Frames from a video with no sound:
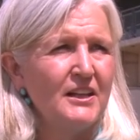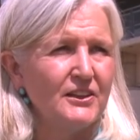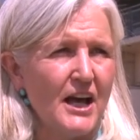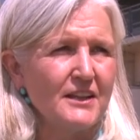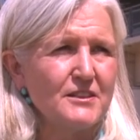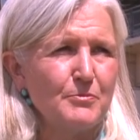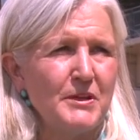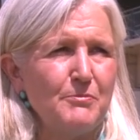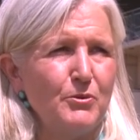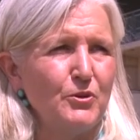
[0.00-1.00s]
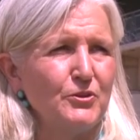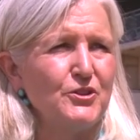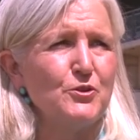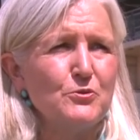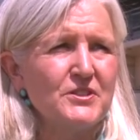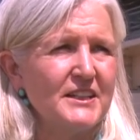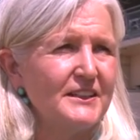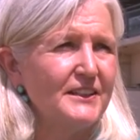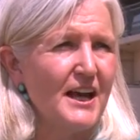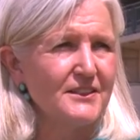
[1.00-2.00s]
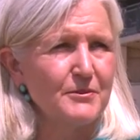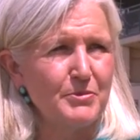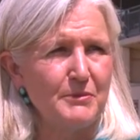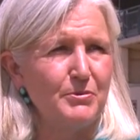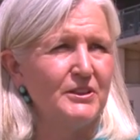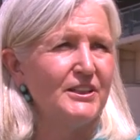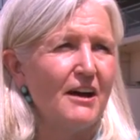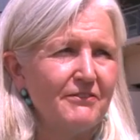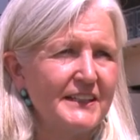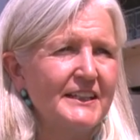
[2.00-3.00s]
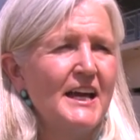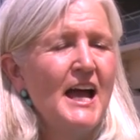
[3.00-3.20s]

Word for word: Lots of people use it, lots of people love it.